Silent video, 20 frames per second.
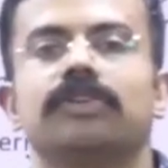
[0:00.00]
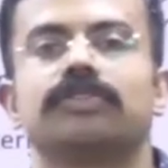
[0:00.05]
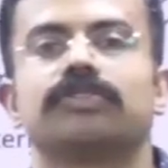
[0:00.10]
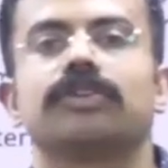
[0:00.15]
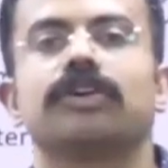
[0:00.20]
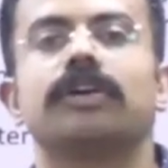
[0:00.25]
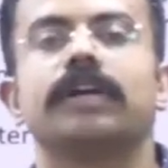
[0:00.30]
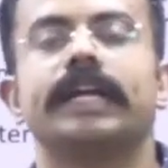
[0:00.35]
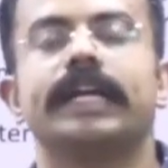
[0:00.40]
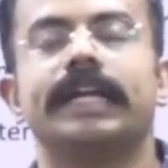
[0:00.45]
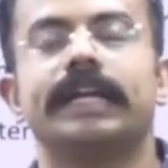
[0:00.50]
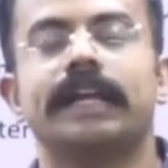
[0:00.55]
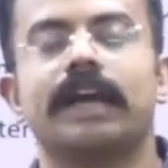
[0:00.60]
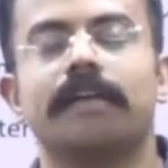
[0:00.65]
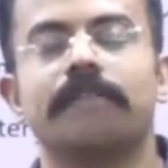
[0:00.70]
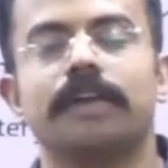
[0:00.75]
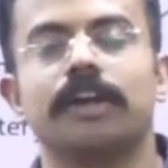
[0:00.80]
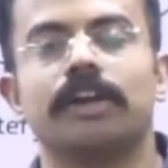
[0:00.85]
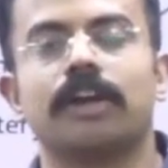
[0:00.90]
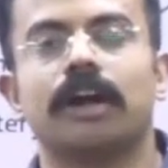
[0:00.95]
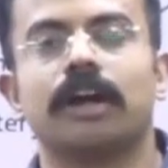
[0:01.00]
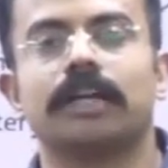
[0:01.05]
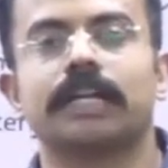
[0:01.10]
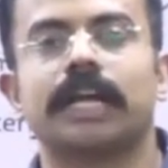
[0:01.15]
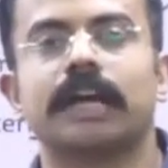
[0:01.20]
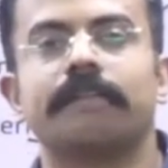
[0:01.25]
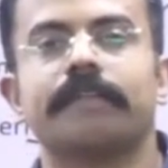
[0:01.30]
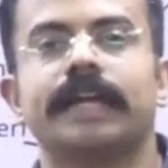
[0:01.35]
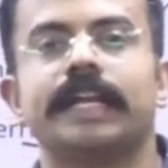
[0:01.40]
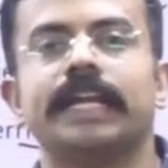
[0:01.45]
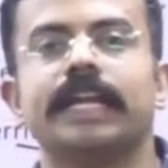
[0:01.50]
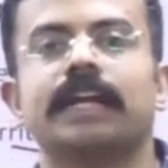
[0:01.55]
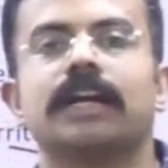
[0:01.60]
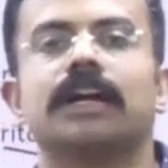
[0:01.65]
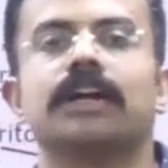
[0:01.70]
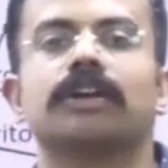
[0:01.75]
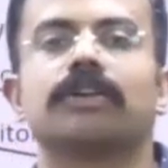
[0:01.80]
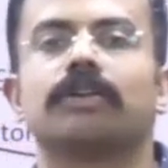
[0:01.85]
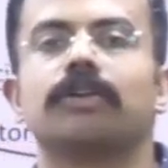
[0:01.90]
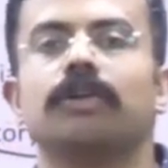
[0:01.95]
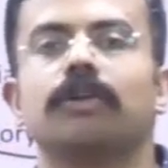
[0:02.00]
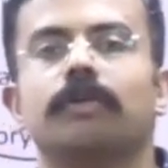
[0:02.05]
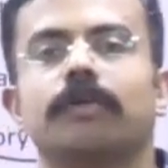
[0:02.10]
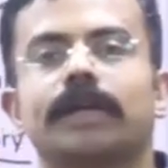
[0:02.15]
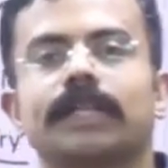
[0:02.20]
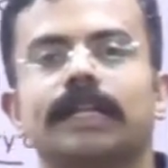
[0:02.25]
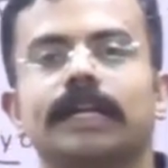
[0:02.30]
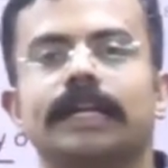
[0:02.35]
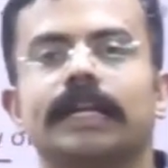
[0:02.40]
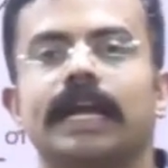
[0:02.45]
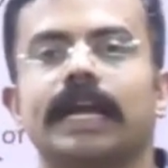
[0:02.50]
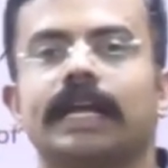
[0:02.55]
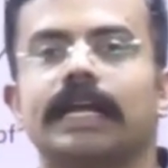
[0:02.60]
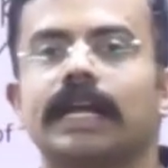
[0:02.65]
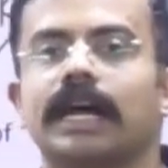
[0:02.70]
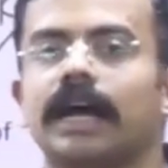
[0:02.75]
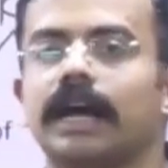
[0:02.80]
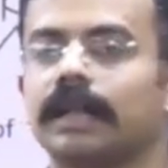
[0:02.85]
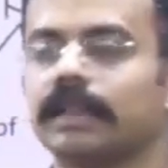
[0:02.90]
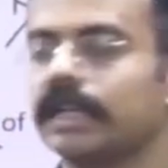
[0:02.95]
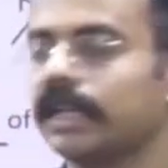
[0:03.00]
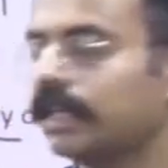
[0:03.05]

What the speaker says: So India will not have any control over the data.